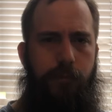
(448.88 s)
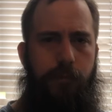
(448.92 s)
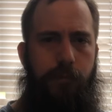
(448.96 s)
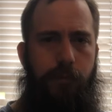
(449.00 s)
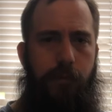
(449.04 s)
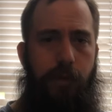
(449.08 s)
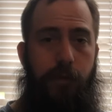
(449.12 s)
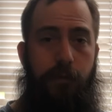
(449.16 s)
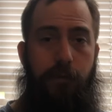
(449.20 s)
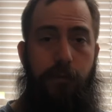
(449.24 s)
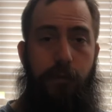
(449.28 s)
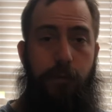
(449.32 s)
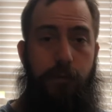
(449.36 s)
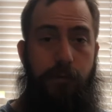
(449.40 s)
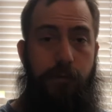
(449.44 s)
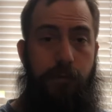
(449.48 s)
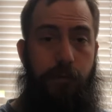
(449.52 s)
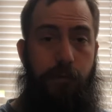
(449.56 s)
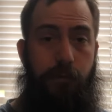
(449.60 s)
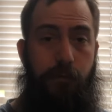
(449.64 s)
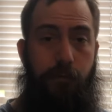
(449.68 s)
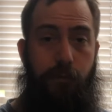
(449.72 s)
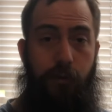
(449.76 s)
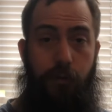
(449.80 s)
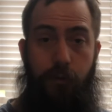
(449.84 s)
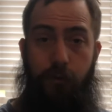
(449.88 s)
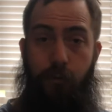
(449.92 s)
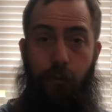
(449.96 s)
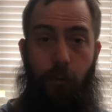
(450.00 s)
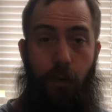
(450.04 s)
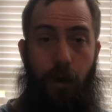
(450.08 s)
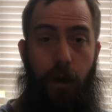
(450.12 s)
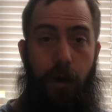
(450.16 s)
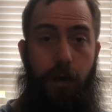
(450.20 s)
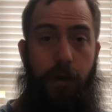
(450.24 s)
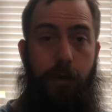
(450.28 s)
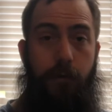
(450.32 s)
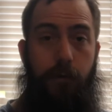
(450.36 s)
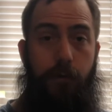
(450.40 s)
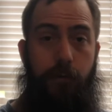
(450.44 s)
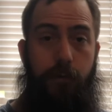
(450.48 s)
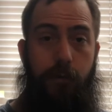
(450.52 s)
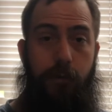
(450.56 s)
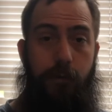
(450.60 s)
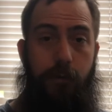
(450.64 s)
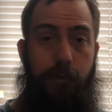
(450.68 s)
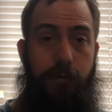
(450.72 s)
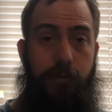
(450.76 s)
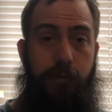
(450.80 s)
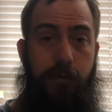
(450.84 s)
if it was a fruit wine or if
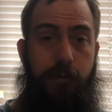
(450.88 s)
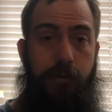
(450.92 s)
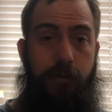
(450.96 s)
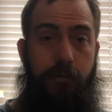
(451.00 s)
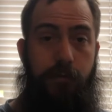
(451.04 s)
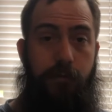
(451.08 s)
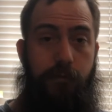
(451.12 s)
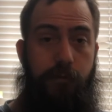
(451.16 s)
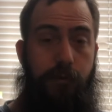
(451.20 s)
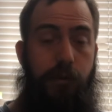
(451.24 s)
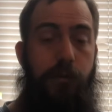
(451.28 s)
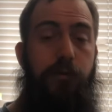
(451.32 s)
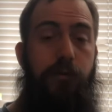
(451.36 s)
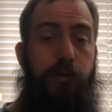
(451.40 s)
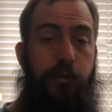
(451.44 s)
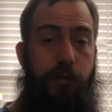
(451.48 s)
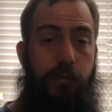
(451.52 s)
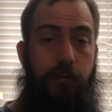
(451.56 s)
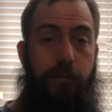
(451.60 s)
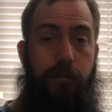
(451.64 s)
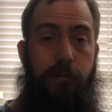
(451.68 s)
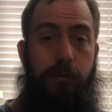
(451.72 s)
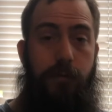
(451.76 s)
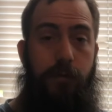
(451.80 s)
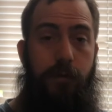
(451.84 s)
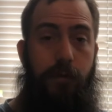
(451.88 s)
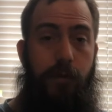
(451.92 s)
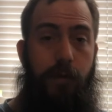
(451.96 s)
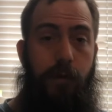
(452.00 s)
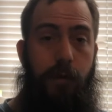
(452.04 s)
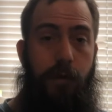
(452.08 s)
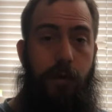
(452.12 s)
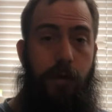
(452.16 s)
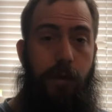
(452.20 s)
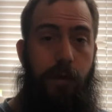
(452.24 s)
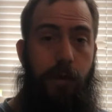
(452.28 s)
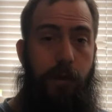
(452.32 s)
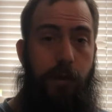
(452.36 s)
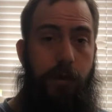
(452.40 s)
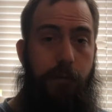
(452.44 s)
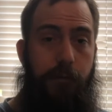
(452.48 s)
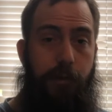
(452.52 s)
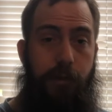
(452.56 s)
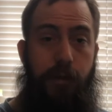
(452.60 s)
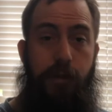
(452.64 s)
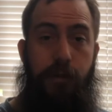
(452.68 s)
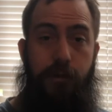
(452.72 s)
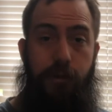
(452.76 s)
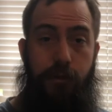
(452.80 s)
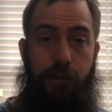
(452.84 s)
it was an infusion.
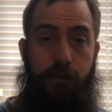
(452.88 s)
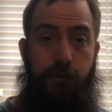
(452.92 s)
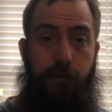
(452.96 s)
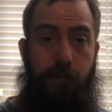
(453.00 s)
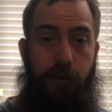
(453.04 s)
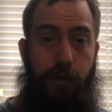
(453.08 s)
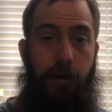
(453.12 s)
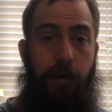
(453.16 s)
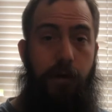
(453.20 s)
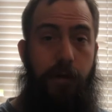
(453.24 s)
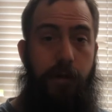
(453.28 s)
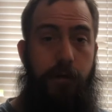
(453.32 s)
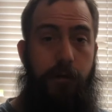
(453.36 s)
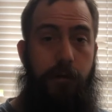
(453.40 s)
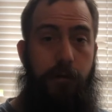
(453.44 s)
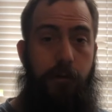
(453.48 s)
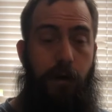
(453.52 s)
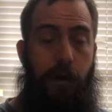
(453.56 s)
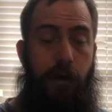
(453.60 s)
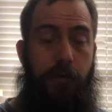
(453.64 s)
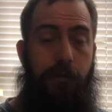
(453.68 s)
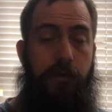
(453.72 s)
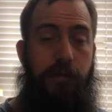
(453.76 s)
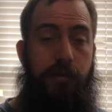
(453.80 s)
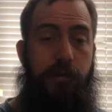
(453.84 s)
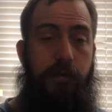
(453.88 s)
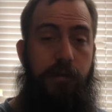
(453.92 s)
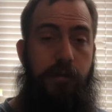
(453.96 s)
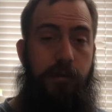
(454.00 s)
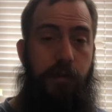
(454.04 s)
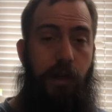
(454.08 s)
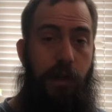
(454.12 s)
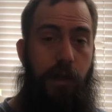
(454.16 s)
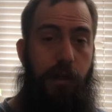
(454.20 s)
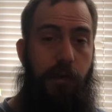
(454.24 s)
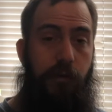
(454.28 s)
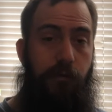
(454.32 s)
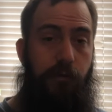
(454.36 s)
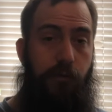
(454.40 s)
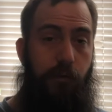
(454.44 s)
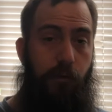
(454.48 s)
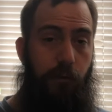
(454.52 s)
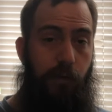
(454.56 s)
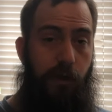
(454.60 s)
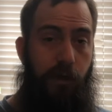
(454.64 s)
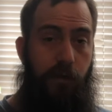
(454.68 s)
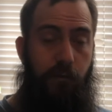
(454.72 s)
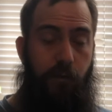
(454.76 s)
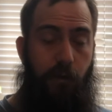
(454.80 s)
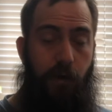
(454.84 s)
But you could very obviously taste the
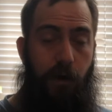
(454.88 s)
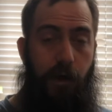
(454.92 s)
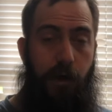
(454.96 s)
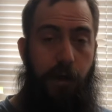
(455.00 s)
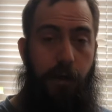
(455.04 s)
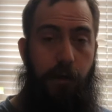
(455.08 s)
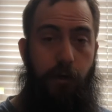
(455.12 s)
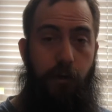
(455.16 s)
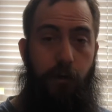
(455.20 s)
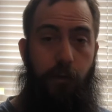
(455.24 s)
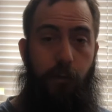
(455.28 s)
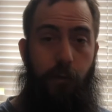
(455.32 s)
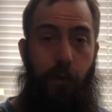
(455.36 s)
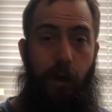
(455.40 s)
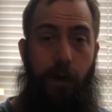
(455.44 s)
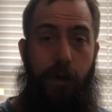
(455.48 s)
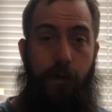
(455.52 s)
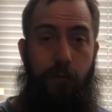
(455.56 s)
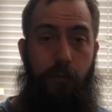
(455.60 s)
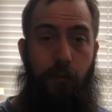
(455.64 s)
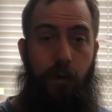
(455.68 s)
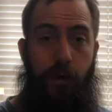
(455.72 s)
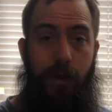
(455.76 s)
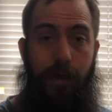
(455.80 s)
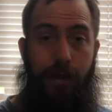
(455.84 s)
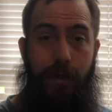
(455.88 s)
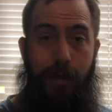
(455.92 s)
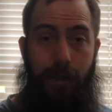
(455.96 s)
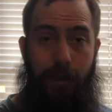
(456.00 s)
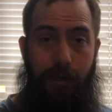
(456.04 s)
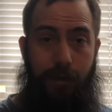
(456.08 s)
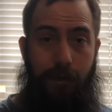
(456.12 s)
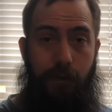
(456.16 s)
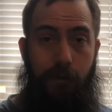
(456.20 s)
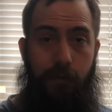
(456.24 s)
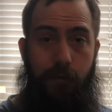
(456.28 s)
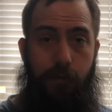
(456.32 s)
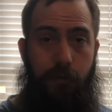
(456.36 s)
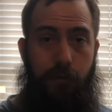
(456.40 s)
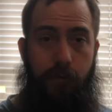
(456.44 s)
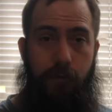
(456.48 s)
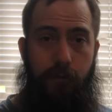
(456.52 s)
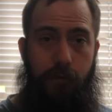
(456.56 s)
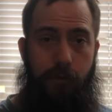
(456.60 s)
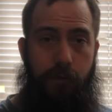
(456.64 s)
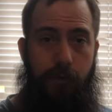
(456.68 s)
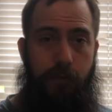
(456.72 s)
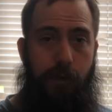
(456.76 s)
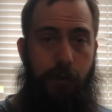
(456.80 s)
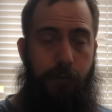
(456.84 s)
red wine or the white wine in it
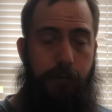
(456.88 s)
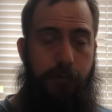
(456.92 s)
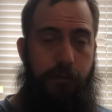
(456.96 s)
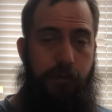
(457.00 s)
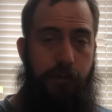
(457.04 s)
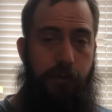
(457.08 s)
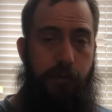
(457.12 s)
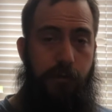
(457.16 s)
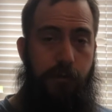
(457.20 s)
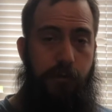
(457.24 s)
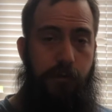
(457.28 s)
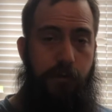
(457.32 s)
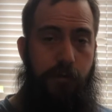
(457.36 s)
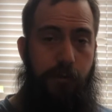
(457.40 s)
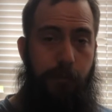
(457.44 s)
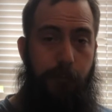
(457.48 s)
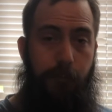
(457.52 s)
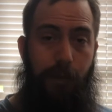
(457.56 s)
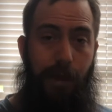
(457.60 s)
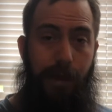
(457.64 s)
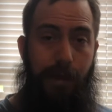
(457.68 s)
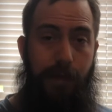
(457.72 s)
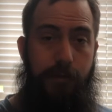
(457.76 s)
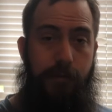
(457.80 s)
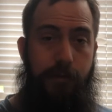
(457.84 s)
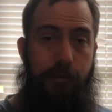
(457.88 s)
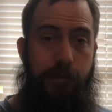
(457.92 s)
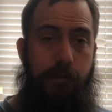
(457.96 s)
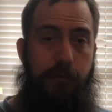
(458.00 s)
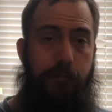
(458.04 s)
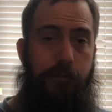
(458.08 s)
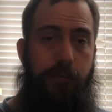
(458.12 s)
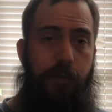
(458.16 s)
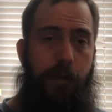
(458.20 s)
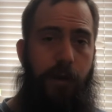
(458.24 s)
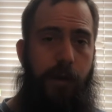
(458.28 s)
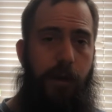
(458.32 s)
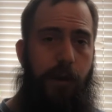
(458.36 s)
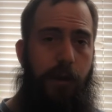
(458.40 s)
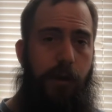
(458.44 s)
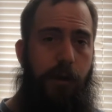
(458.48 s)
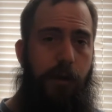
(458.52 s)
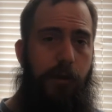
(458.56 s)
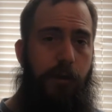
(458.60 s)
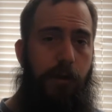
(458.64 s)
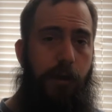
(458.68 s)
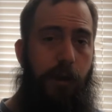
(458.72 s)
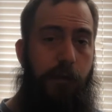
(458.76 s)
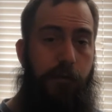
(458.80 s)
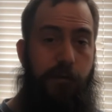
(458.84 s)
that was used as a base.
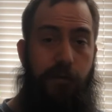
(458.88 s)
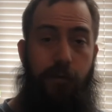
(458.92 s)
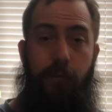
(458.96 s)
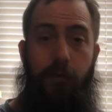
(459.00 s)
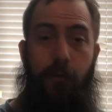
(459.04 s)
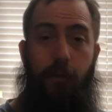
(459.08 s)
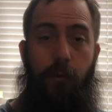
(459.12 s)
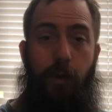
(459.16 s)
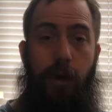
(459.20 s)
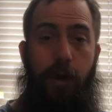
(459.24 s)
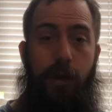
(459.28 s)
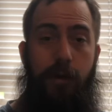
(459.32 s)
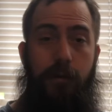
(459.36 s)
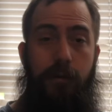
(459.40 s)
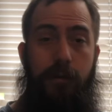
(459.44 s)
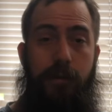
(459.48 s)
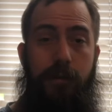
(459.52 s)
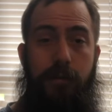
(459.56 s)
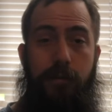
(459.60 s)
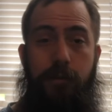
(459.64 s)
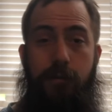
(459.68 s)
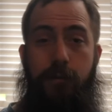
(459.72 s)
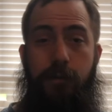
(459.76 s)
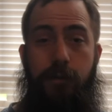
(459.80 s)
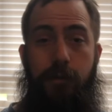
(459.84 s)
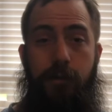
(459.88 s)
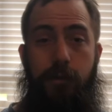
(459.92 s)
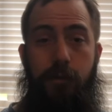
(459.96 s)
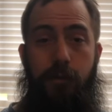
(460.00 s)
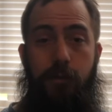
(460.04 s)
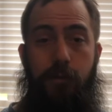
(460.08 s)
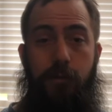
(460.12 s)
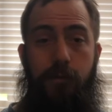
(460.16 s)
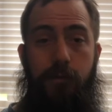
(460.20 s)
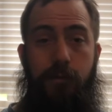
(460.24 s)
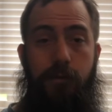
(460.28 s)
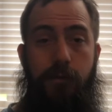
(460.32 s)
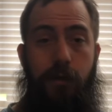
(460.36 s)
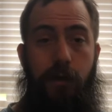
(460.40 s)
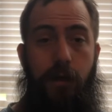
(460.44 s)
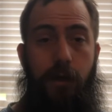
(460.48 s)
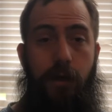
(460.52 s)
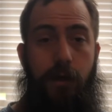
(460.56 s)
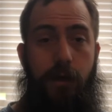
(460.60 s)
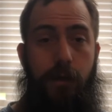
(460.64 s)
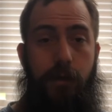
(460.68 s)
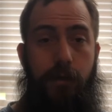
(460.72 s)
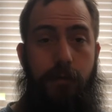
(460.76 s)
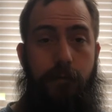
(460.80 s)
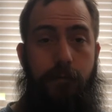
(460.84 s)
And some of the wineries used,
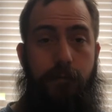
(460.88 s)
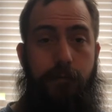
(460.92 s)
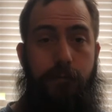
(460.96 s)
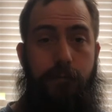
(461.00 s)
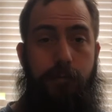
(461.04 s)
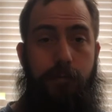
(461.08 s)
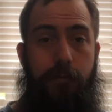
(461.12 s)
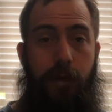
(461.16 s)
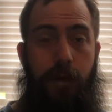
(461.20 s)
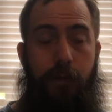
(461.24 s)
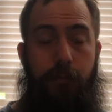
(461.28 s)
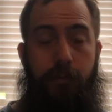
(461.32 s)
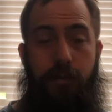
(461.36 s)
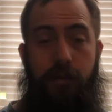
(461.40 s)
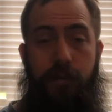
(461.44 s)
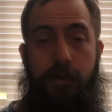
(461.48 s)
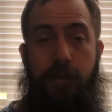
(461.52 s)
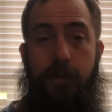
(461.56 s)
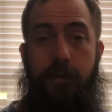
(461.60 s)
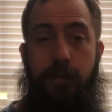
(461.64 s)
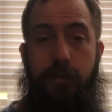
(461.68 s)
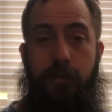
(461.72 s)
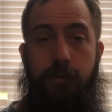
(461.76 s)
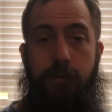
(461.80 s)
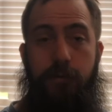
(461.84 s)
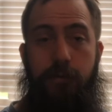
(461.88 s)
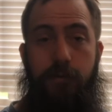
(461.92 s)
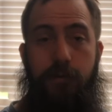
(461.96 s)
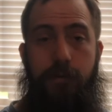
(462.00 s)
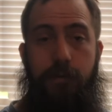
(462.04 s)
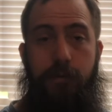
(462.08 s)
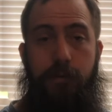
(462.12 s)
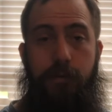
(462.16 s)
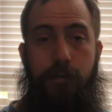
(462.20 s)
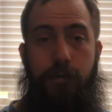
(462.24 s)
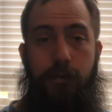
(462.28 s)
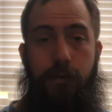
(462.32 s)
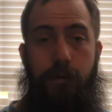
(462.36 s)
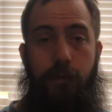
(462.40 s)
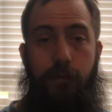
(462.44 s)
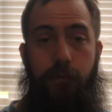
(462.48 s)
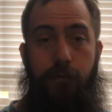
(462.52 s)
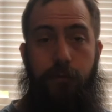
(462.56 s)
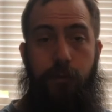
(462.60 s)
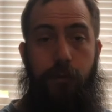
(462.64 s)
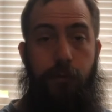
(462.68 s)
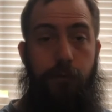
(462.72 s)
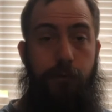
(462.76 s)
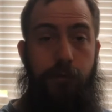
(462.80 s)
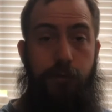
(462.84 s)
I believe, a
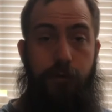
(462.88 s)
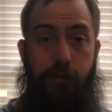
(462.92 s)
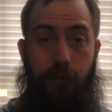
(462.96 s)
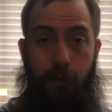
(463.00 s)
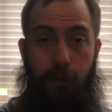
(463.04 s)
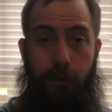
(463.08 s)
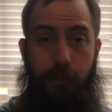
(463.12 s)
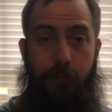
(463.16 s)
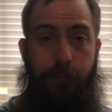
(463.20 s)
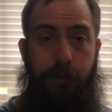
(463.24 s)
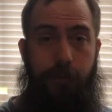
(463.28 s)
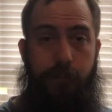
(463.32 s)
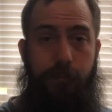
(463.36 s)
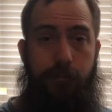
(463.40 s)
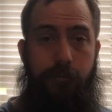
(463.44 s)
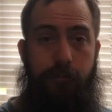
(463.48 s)
fruit syrup,